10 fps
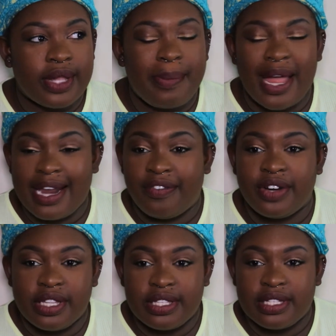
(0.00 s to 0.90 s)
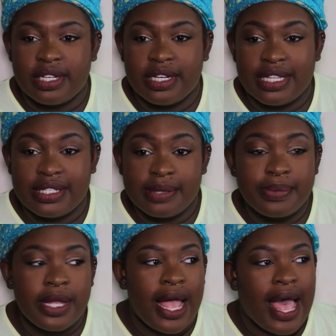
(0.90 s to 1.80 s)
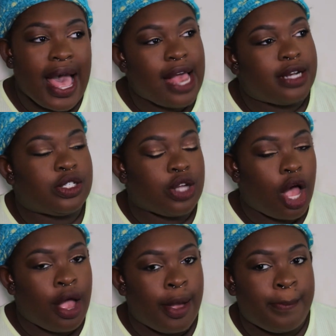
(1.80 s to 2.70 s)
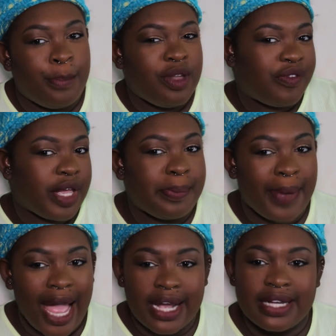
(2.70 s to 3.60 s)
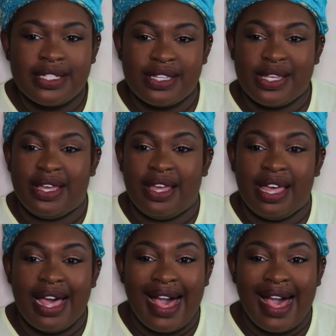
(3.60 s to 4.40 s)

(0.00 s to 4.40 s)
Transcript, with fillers: Pan-Africanism and um, moving back to